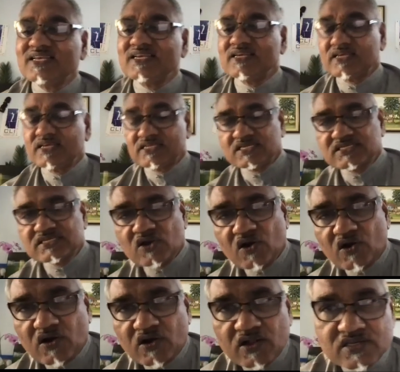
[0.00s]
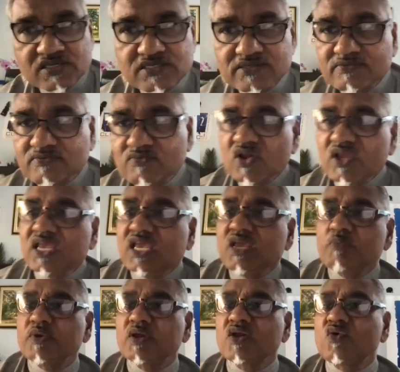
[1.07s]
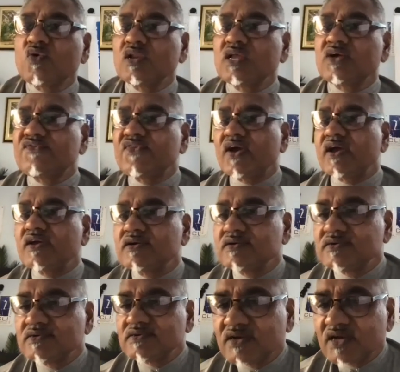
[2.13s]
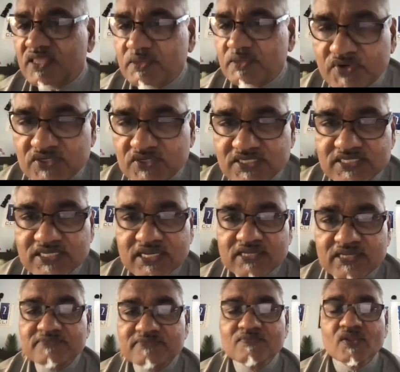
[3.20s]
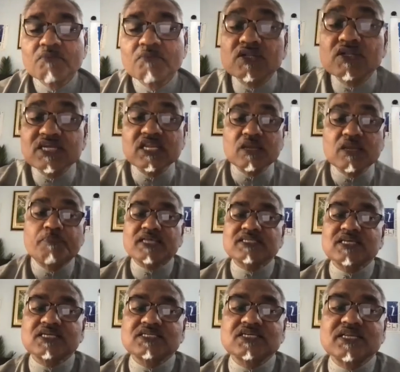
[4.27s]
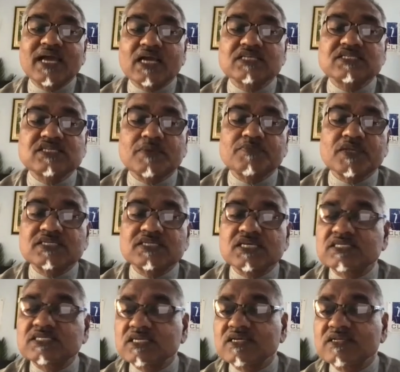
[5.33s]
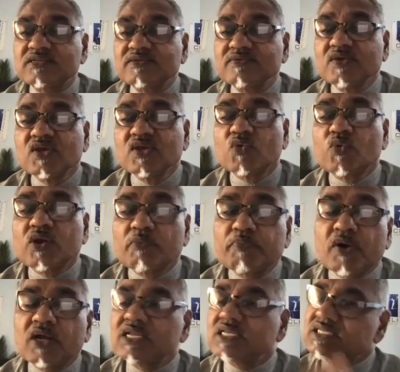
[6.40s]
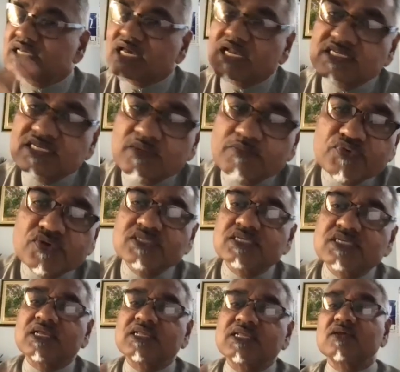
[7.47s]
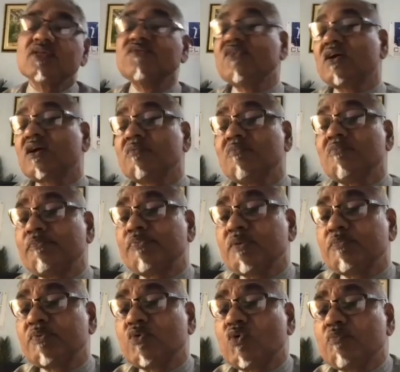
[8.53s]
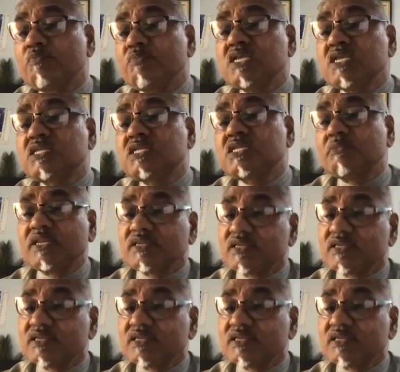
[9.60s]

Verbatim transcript: It is called heaping coal of fire on the person's head. But in the passage in Acts chapter 16, where Paul and Silas in prison, and the very people who beat him